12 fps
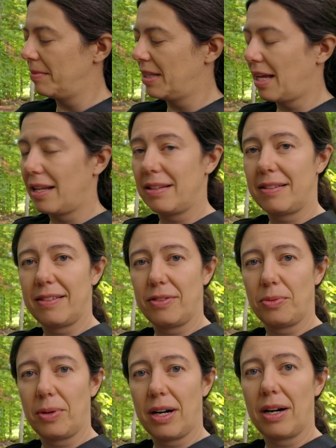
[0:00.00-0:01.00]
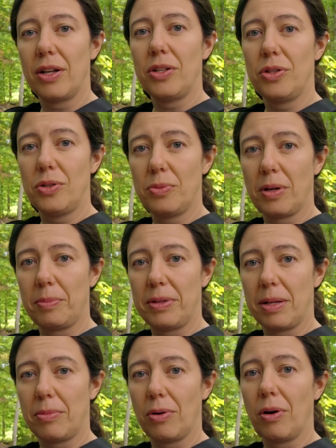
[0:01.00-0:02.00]
Then this is where you will
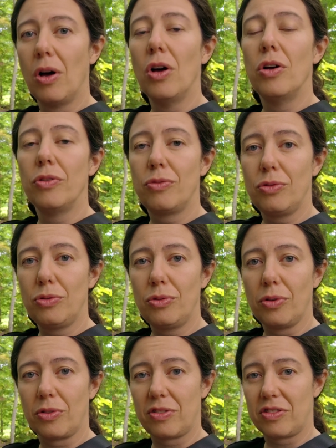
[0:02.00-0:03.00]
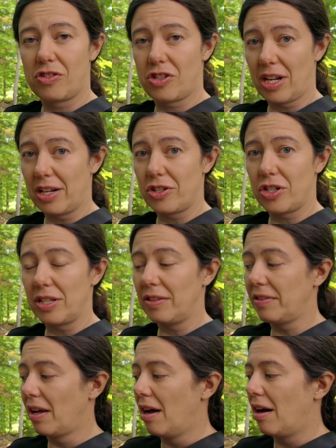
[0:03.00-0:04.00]
be able to do those
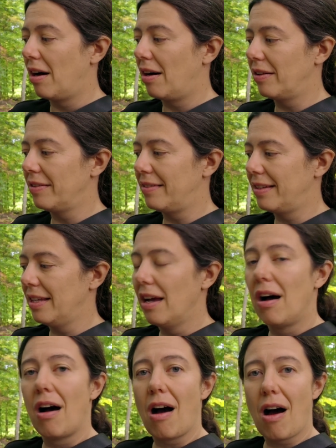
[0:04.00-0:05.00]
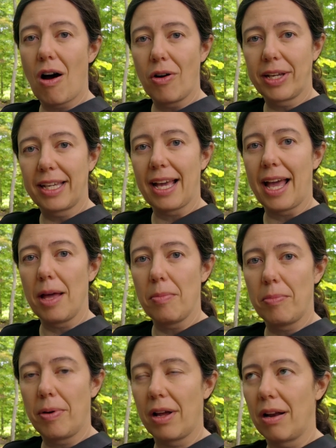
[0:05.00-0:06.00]
changes on the OK
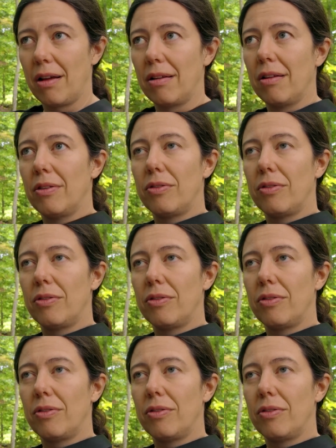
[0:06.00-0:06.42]
button.